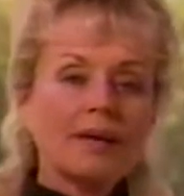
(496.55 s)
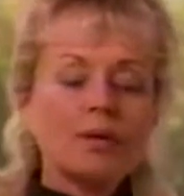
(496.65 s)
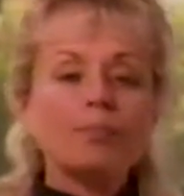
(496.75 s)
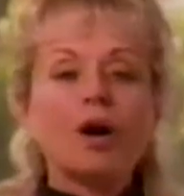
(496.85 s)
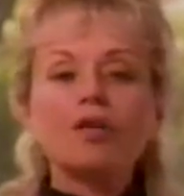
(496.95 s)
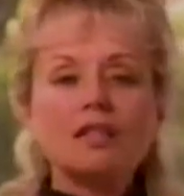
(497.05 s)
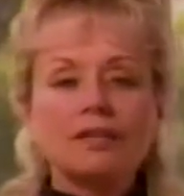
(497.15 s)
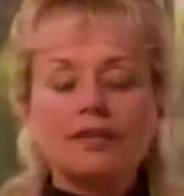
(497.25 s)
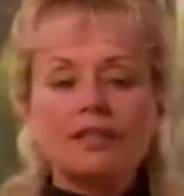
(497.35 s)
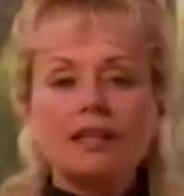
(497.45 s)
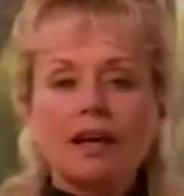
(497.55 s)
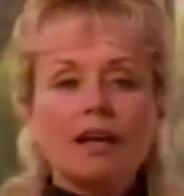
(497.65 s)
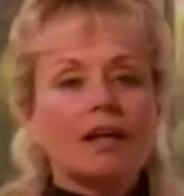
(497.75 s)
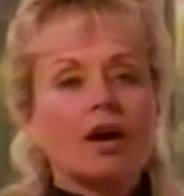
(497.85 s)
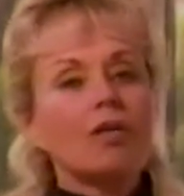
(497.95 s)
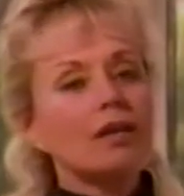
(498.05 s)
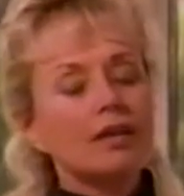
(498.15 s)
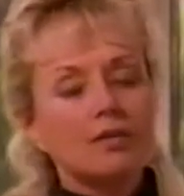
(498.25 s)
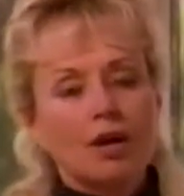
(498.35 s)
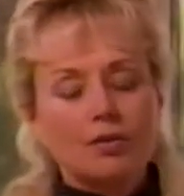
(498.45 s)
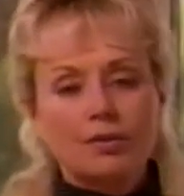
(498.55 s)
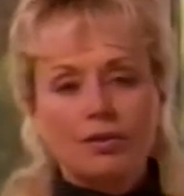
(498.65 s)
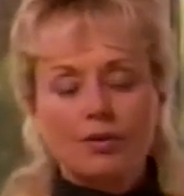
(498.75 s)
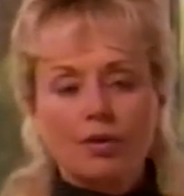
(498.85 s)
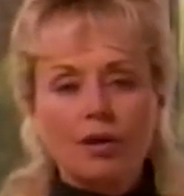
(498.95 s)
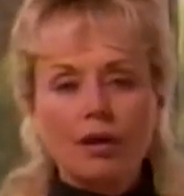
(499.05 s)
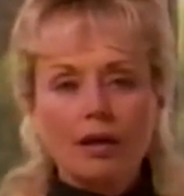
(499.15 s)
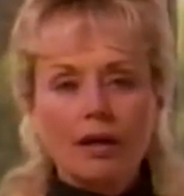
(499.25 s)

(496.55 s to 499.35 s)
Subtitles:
but most of us go to the grocery store